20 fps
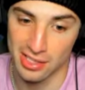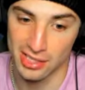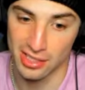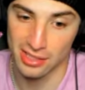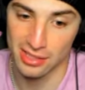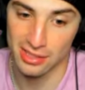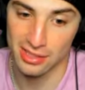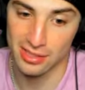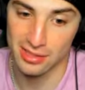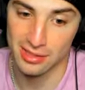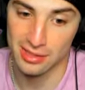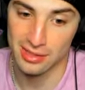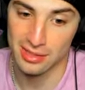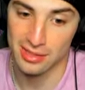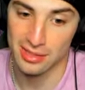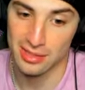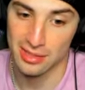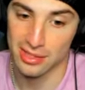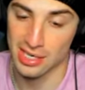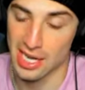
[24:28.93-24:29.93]
here.
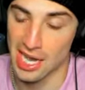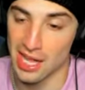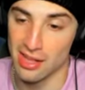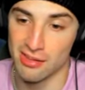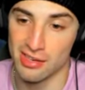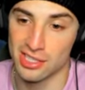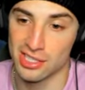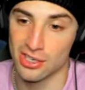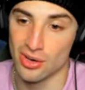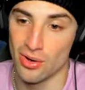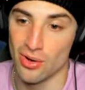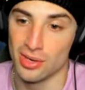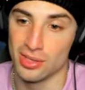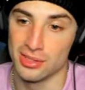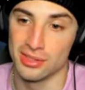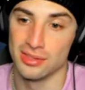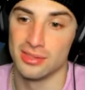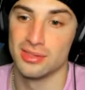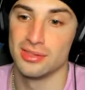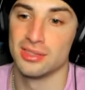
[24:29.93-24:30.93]
The Calyrex going
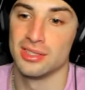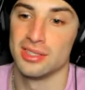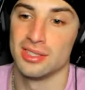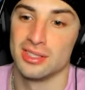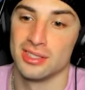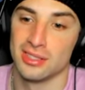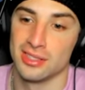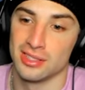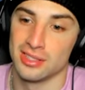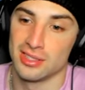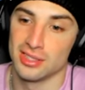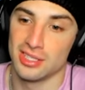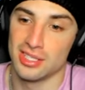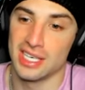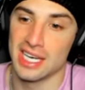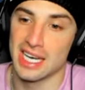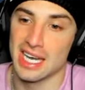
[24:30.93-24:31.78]
to the